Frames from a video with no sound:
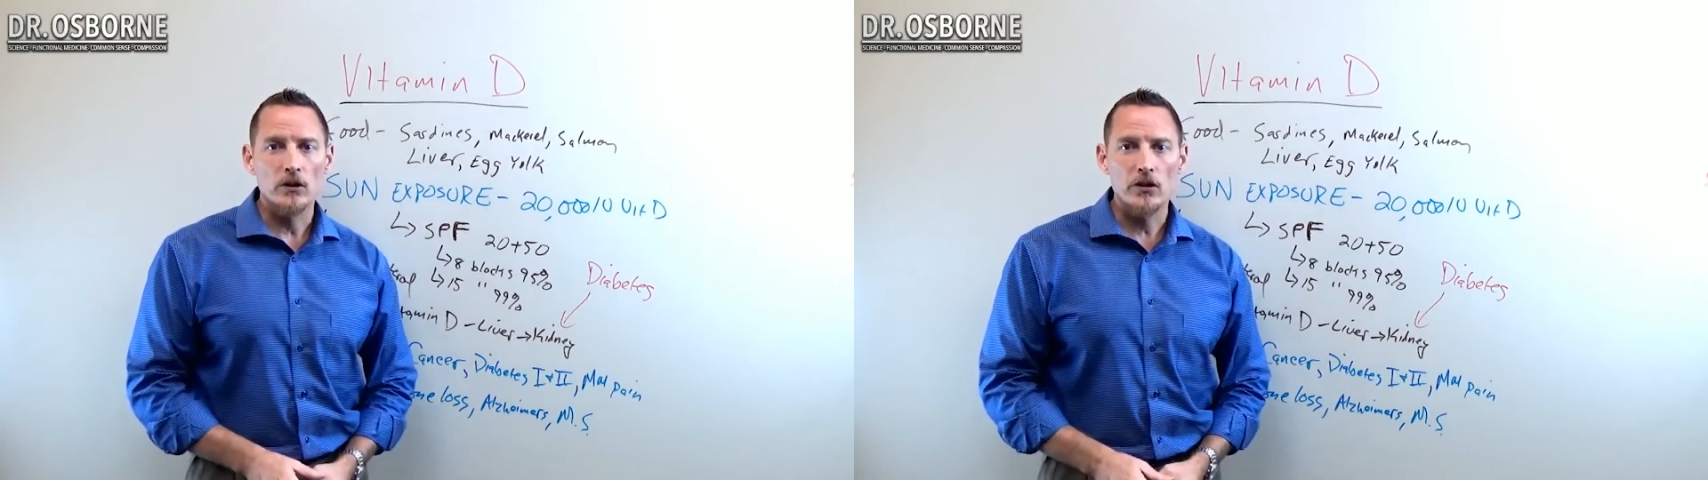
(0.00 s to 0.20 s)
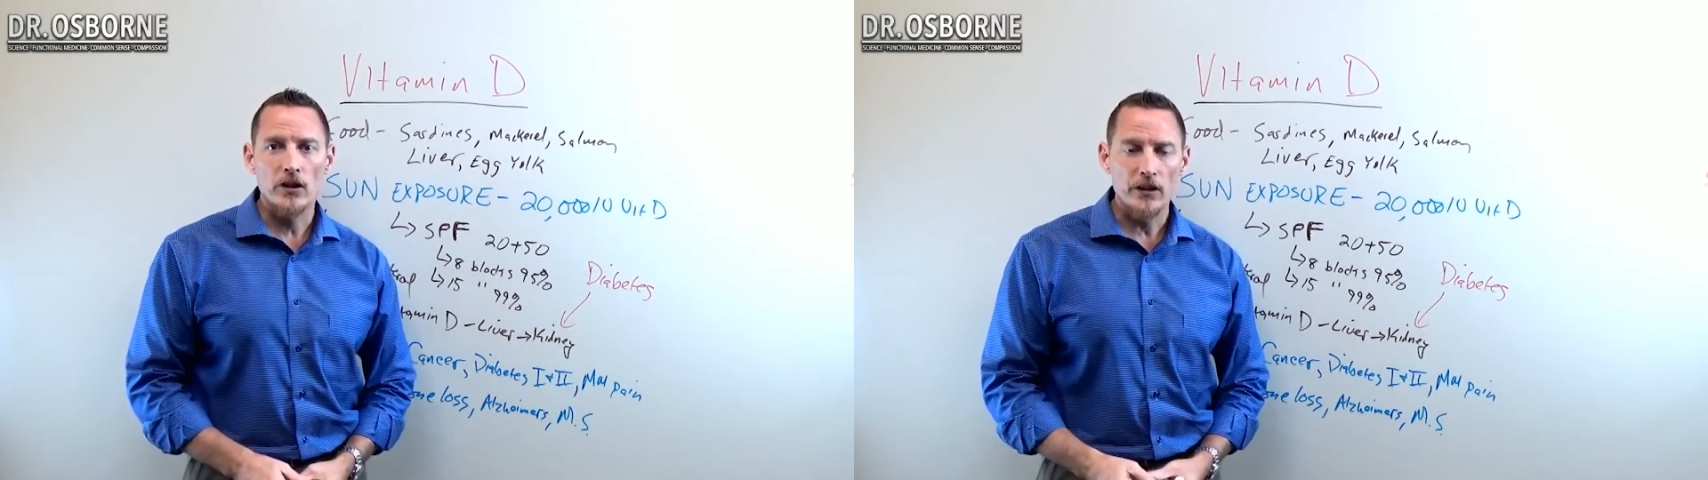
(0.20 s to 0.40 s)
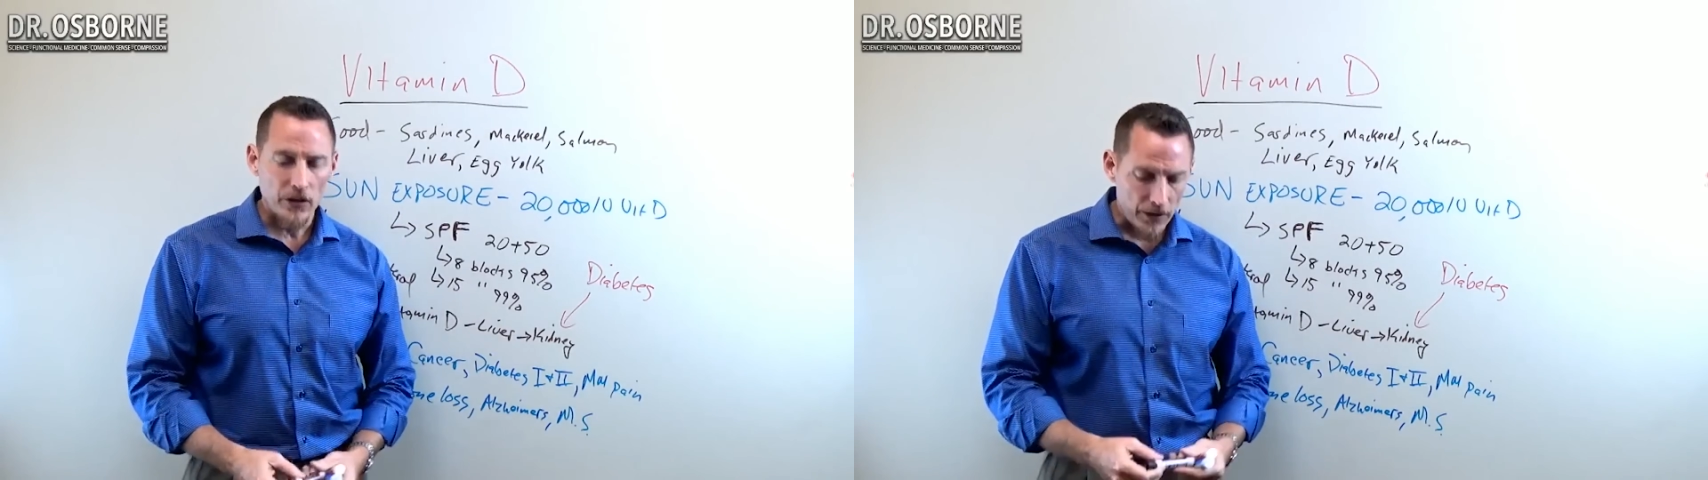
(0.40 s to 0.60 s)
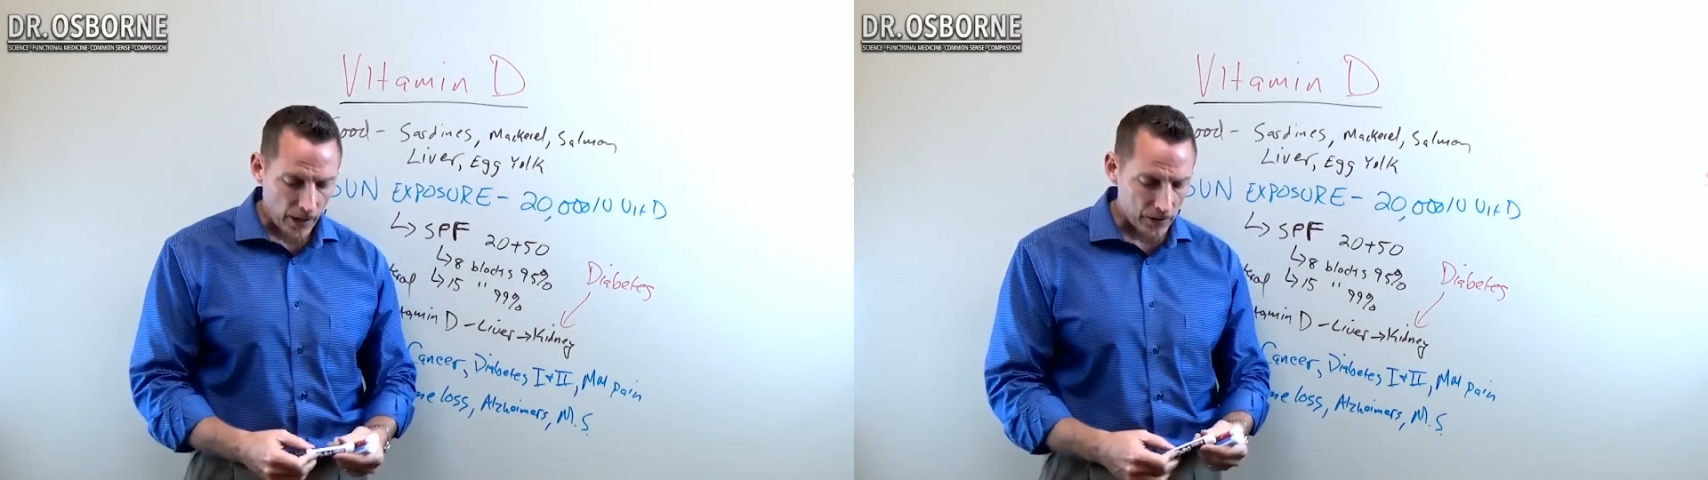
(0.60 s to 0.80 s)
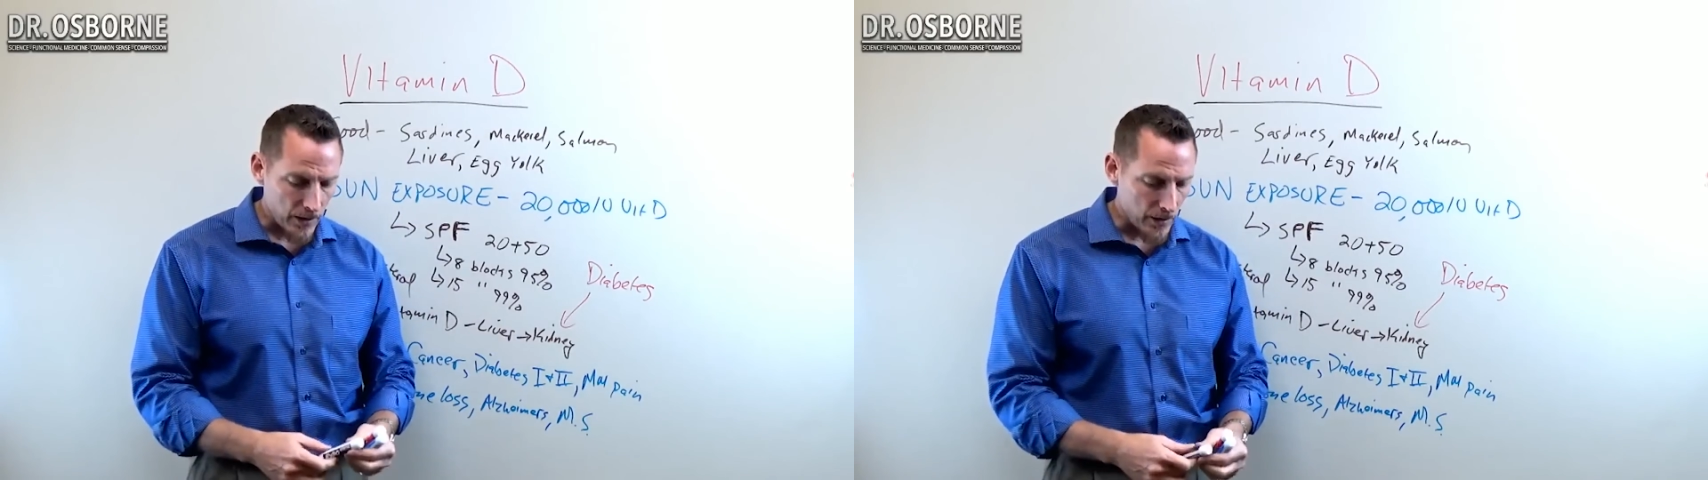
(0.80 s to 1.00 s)
Let's get the
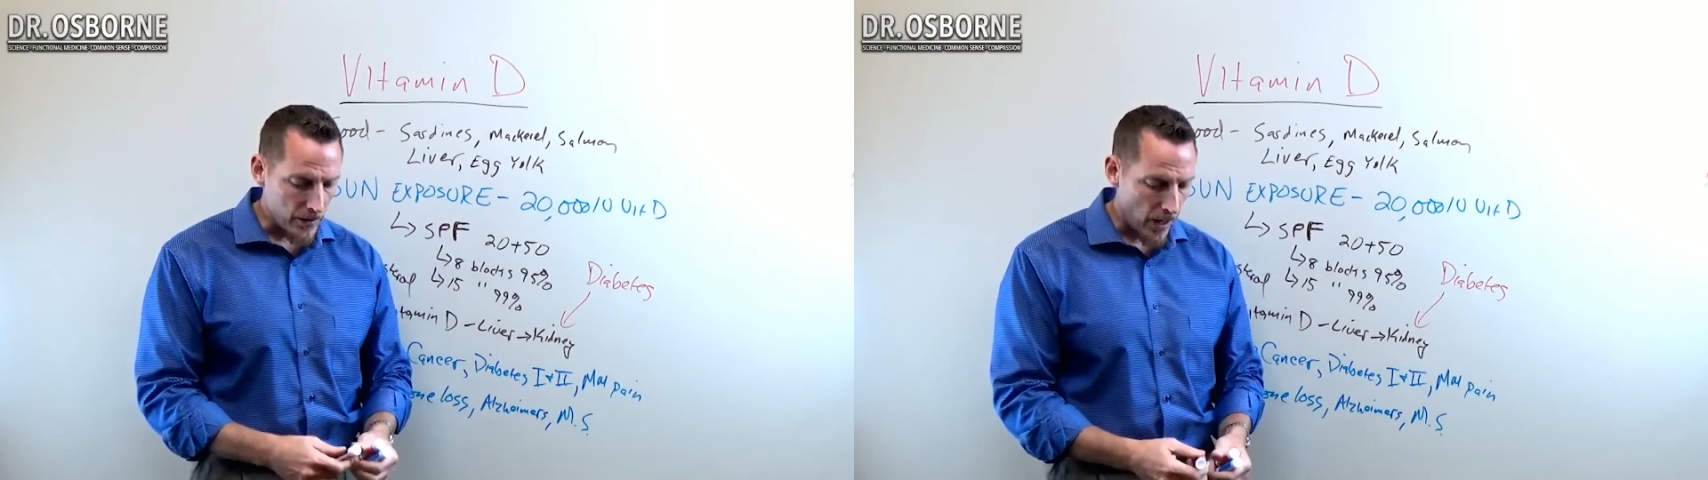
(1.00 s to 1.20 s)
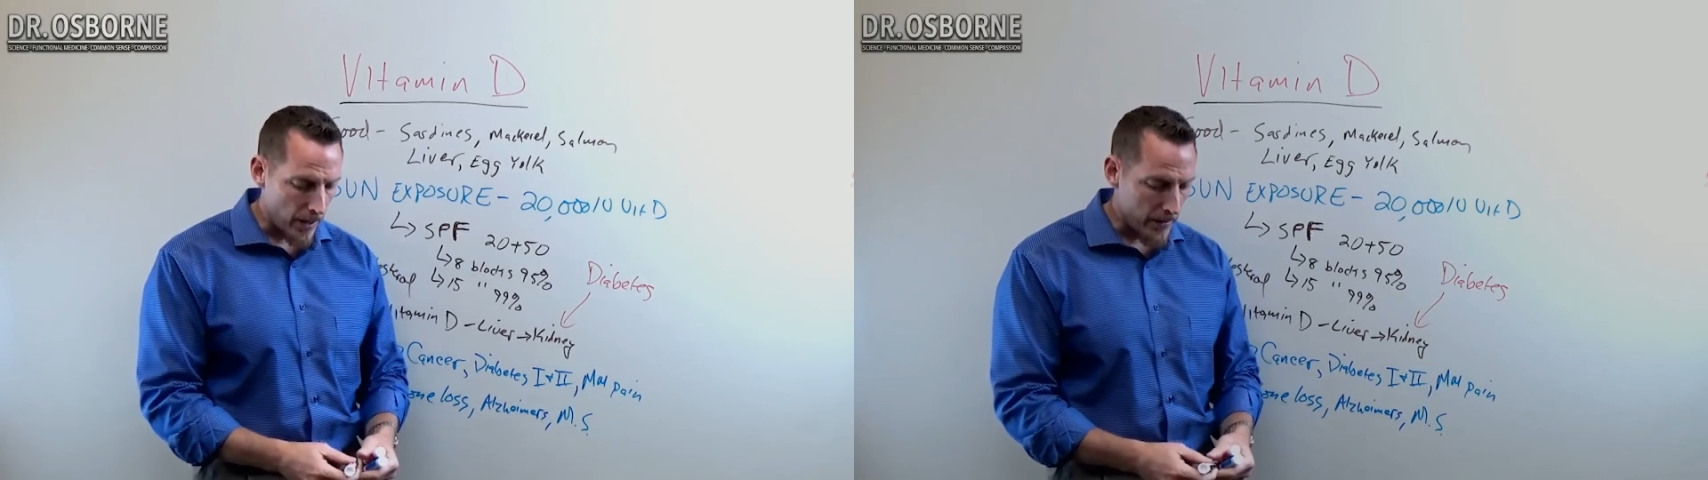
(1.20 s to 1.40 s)
testing